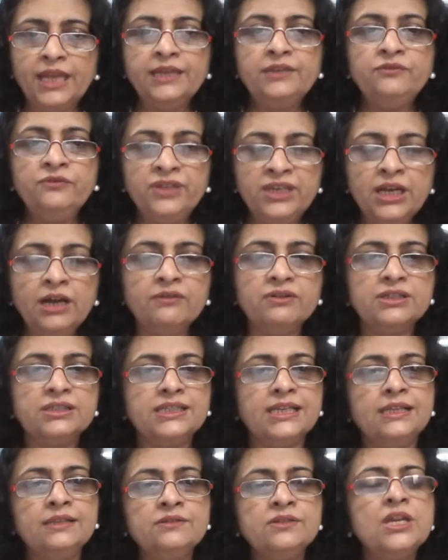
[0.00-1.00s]
than we
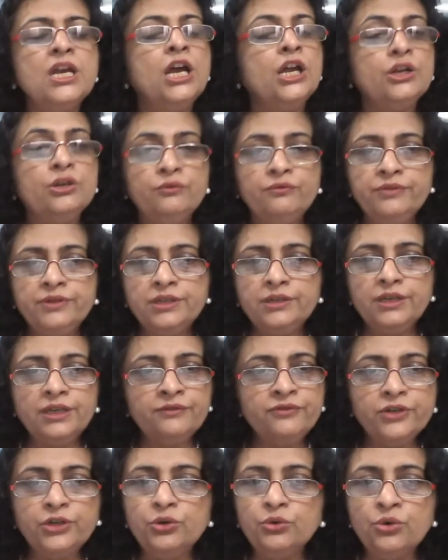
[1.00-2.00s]
ourselves.
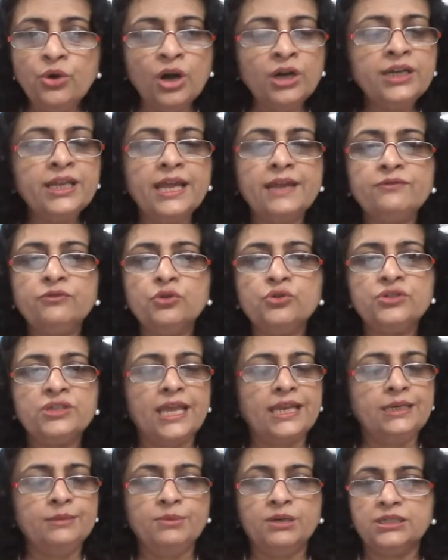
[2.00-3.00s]
If we do not have those
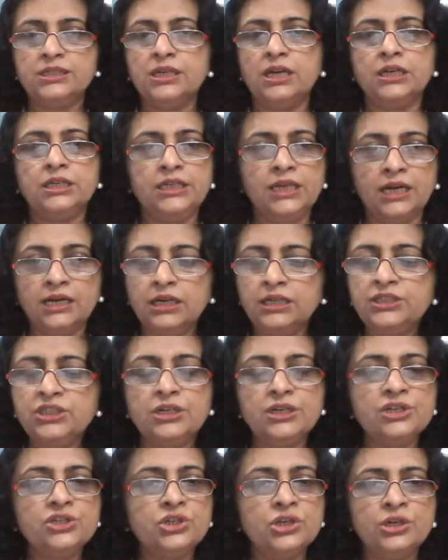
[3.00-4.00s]
calibers, our younger
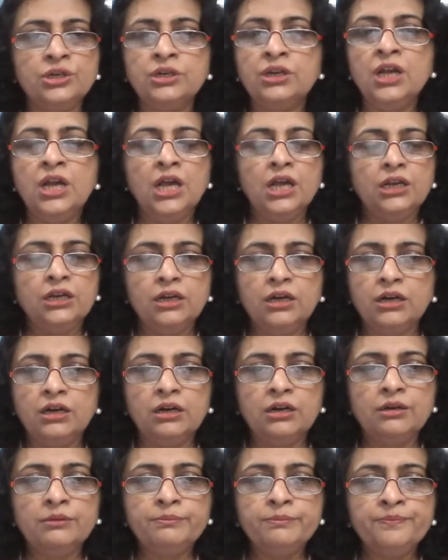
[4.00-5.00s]
generation
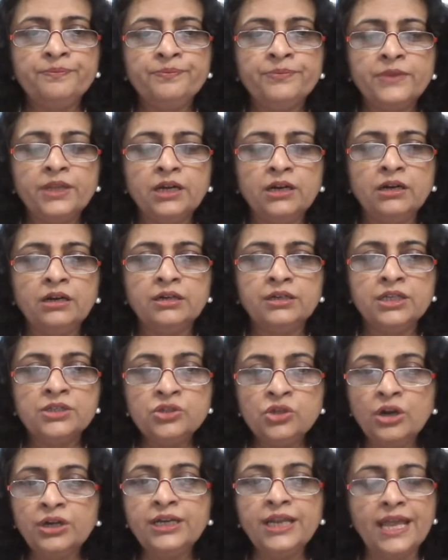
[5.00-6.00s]

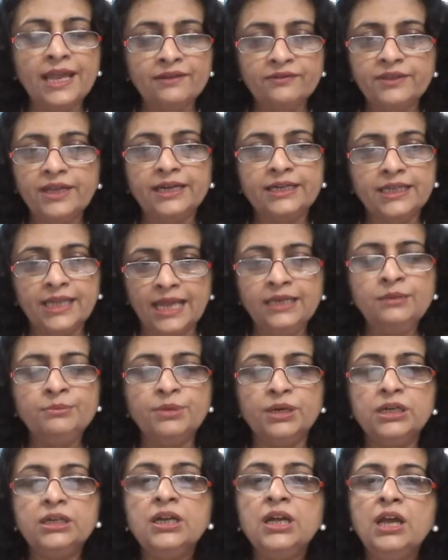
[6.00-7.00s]
does not have that
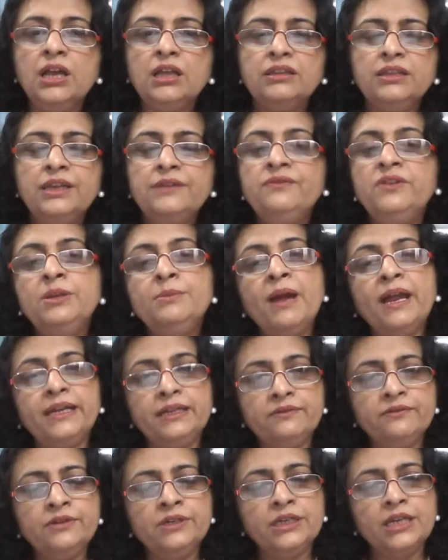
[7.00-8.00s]
caliber, then we
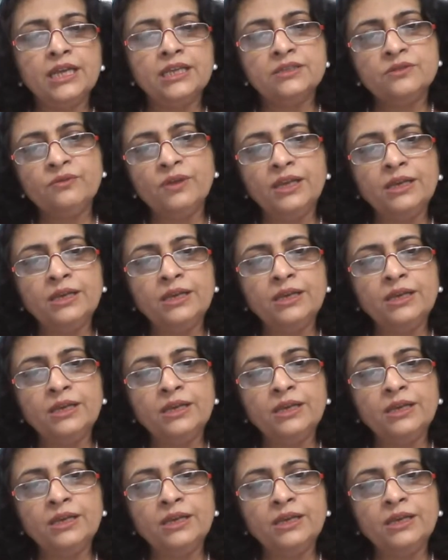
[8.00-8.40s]
might as